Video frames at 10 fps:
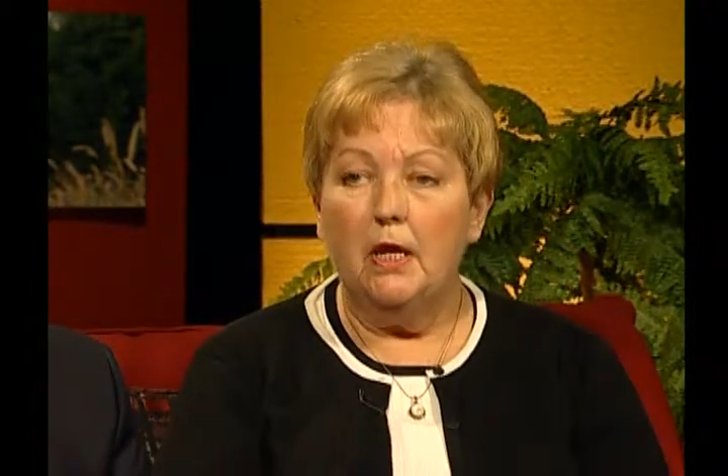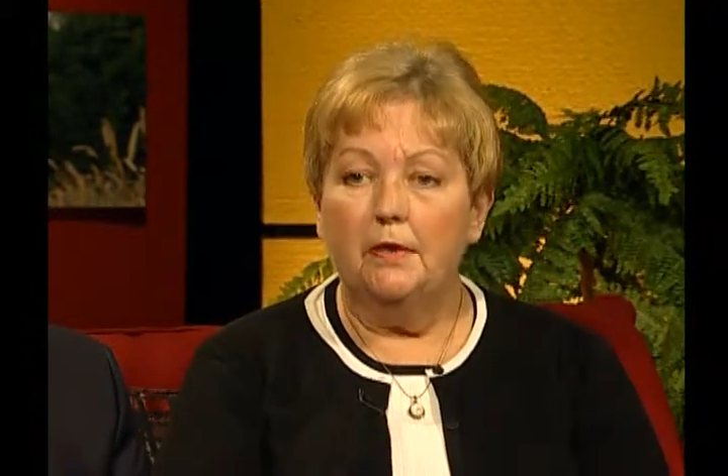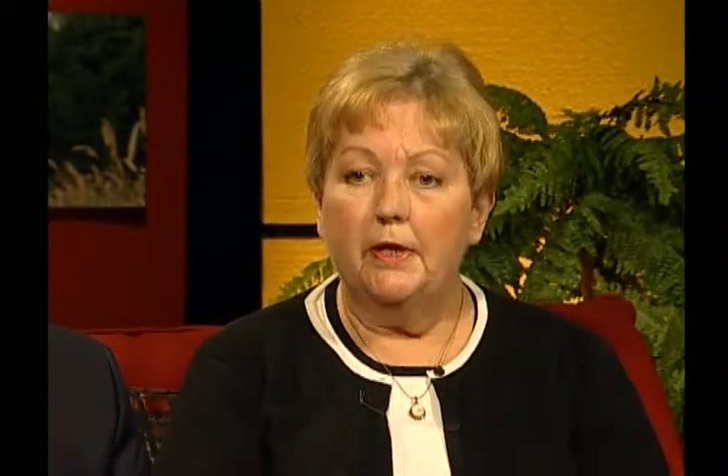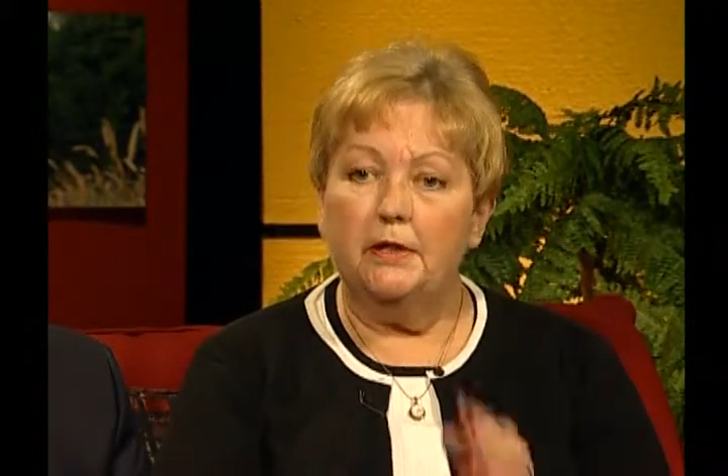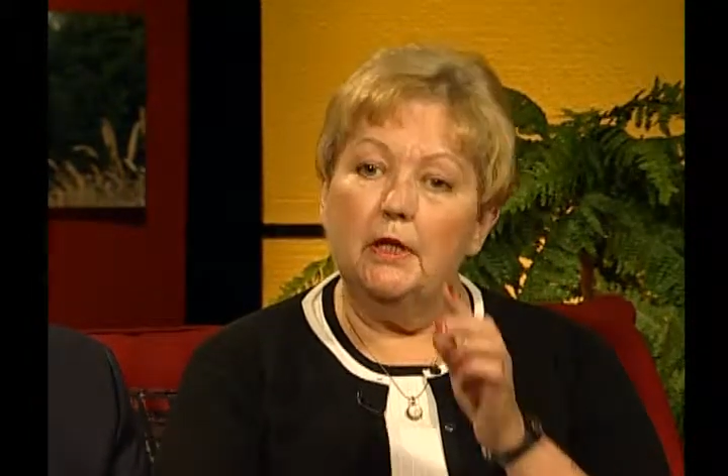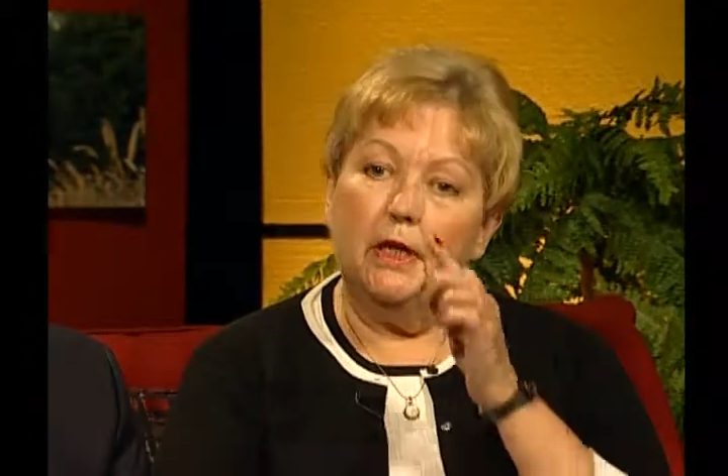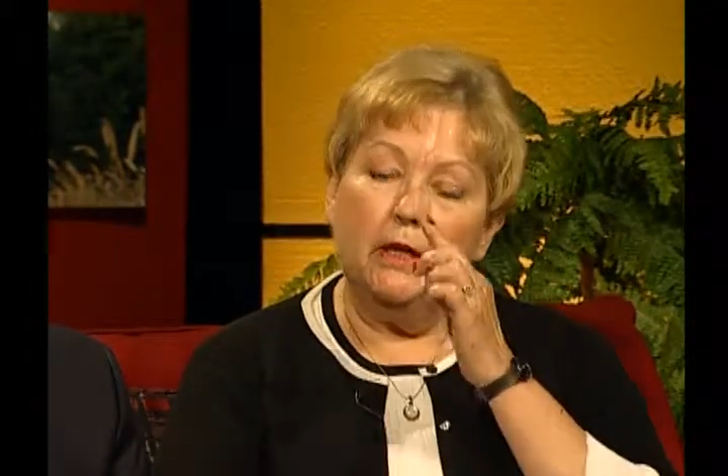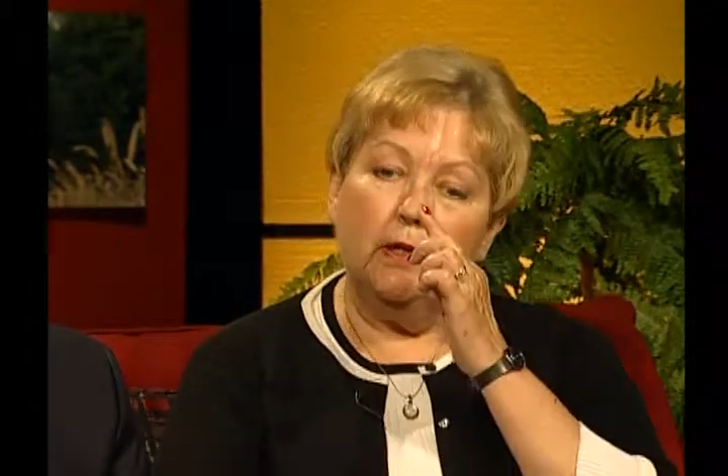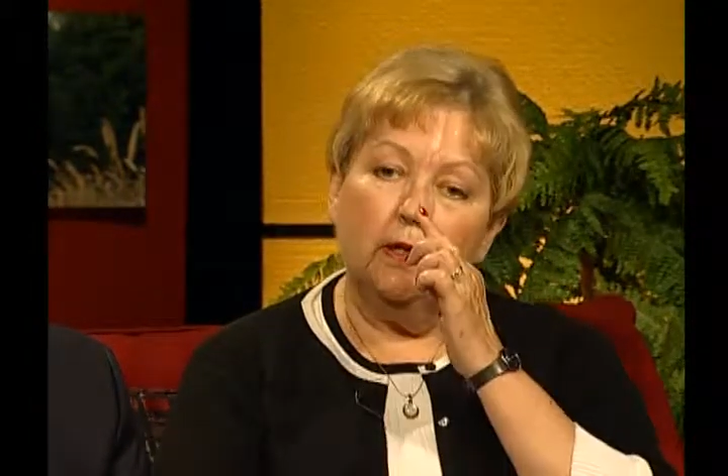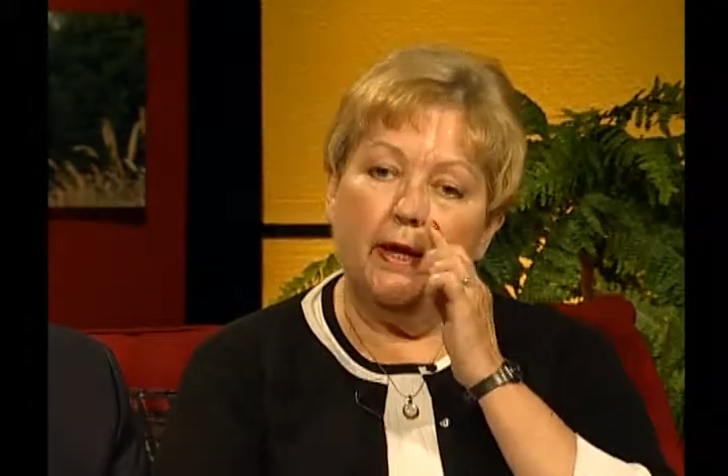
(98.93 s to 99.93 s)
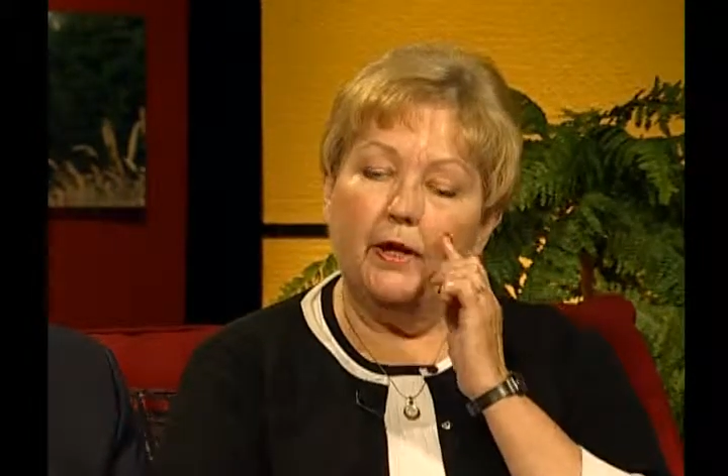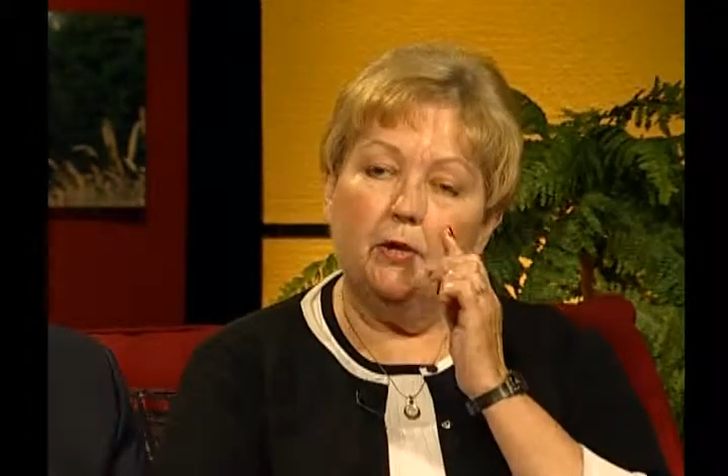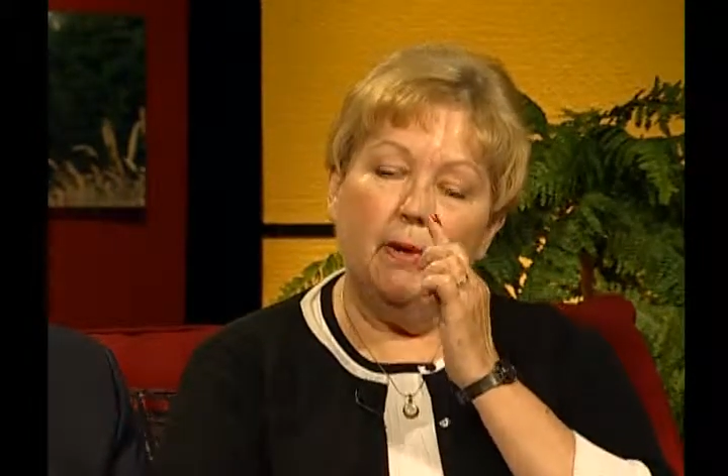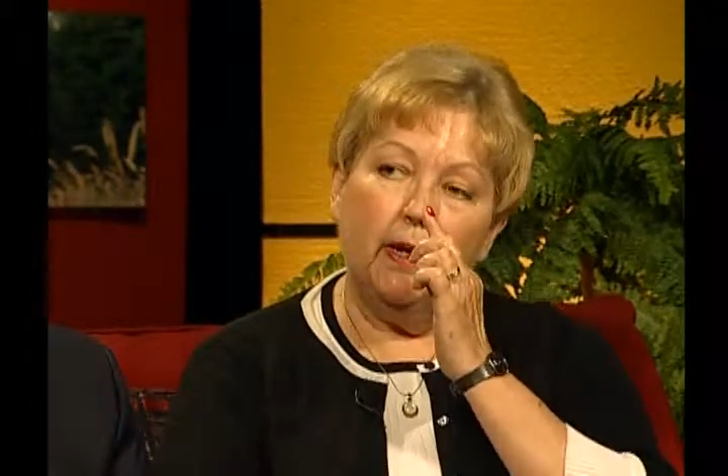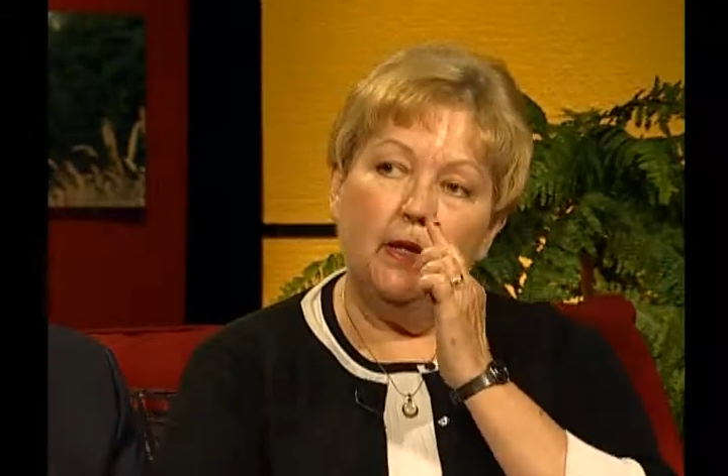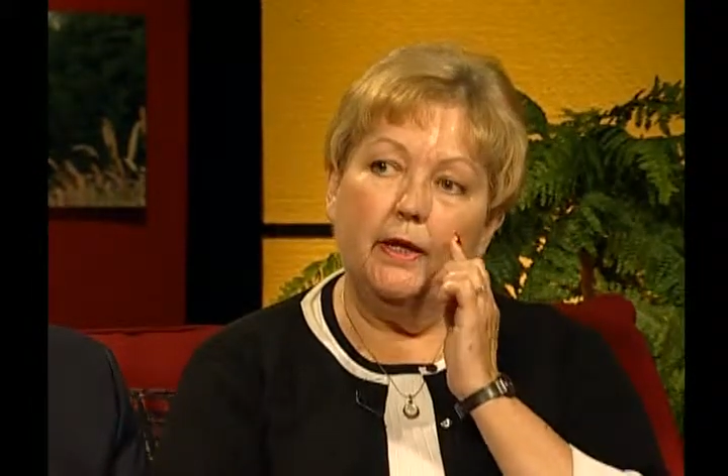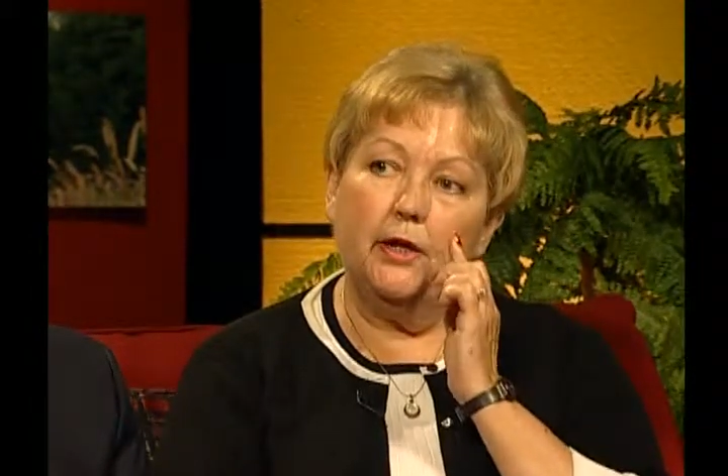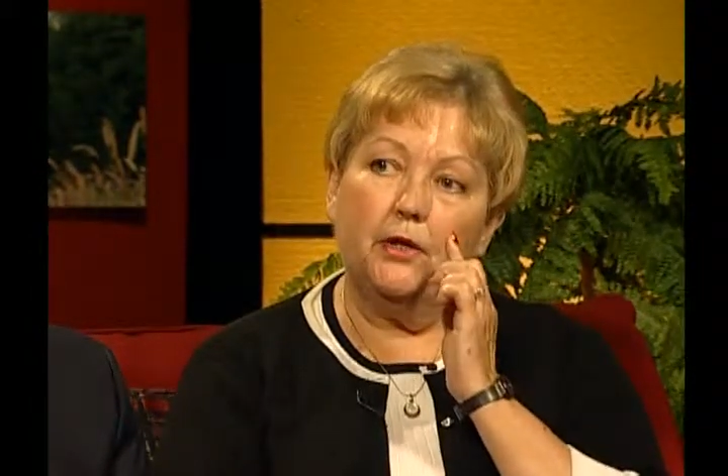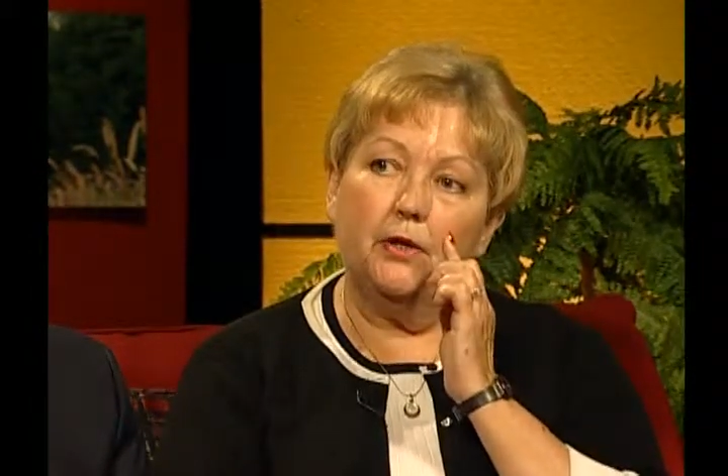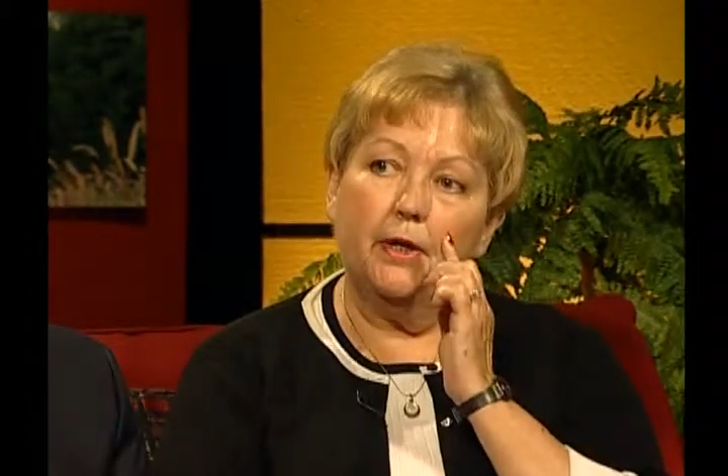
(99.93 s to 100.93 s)
They take layer by
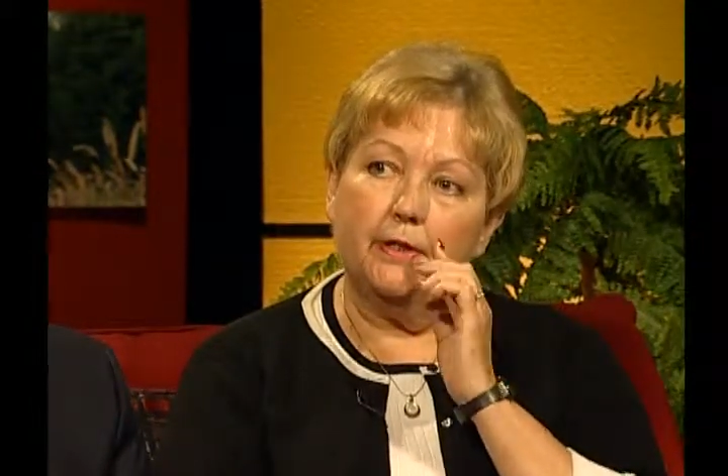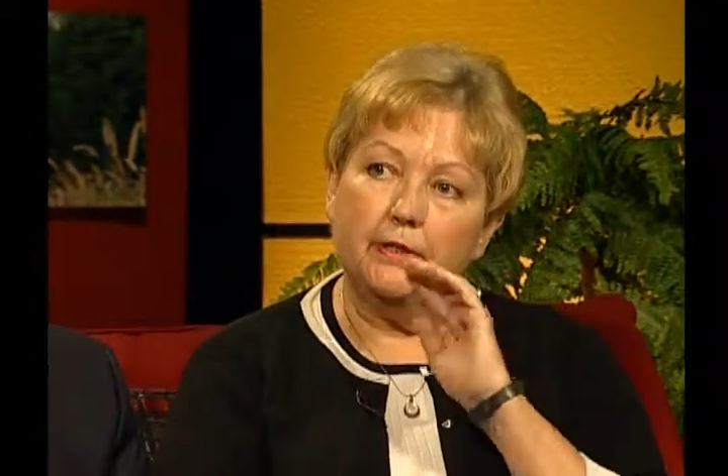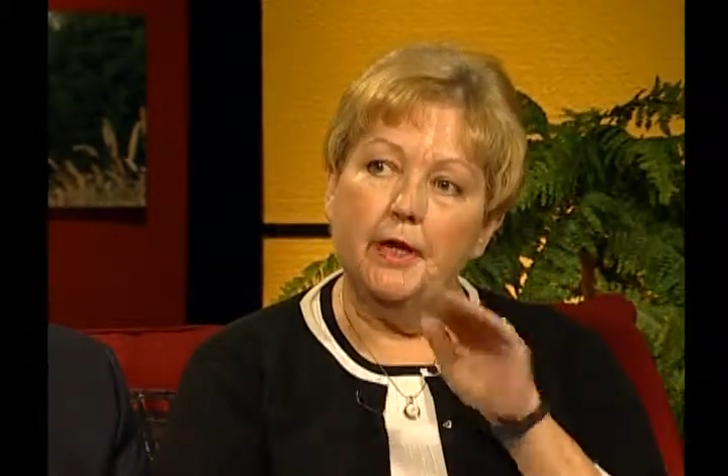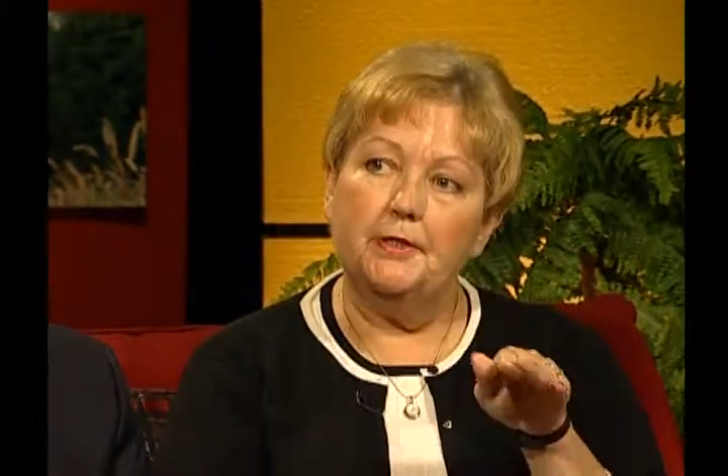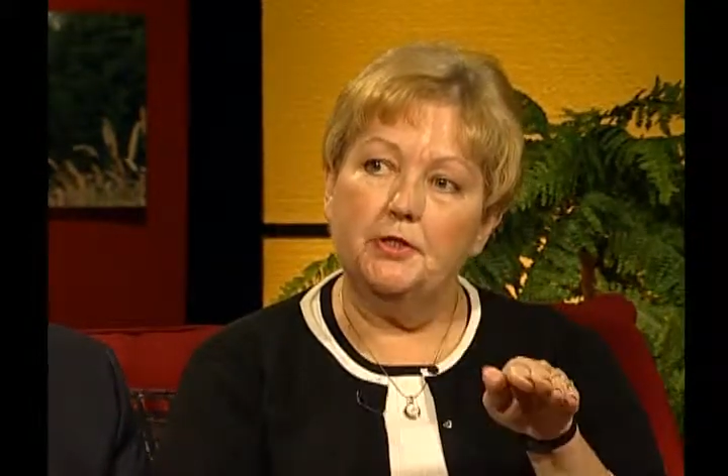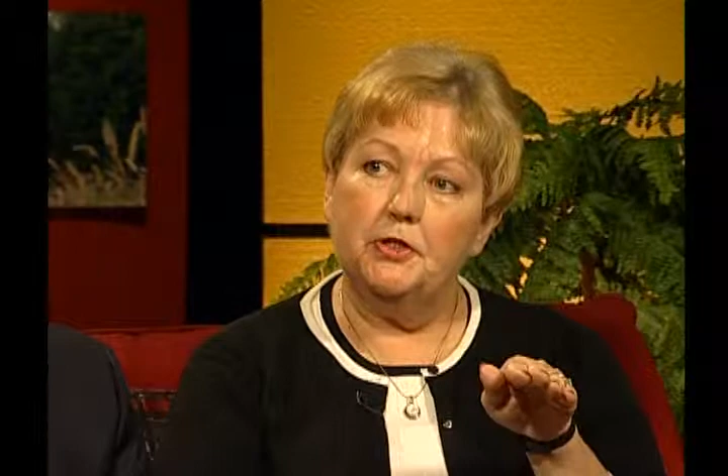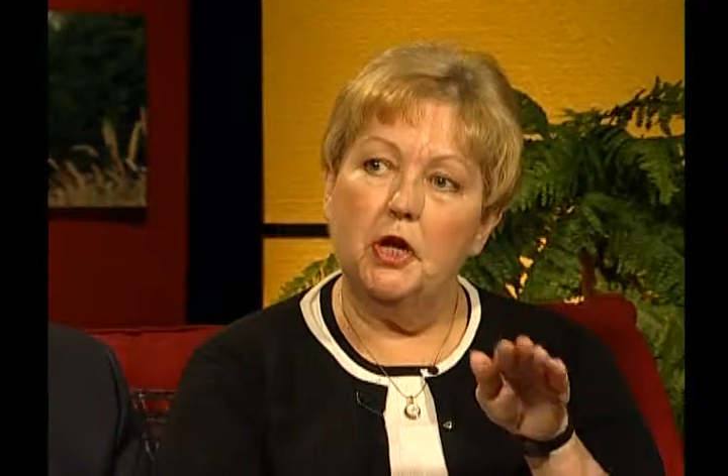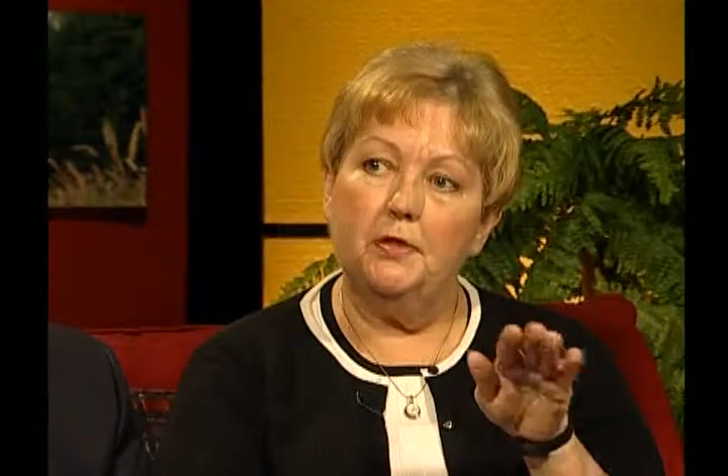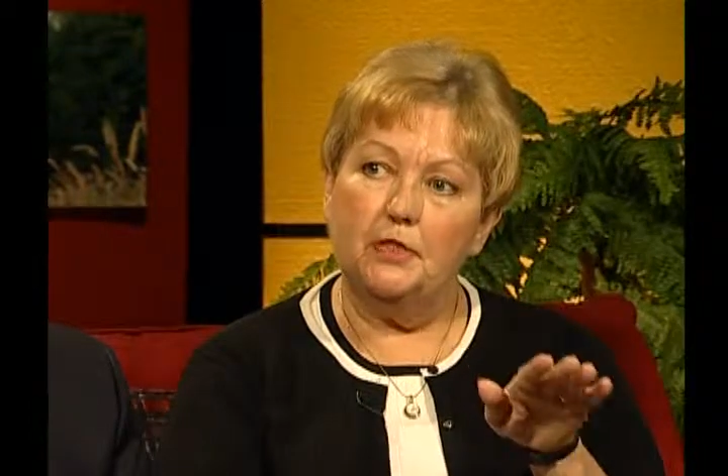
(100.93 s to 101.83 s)
layer and test it on the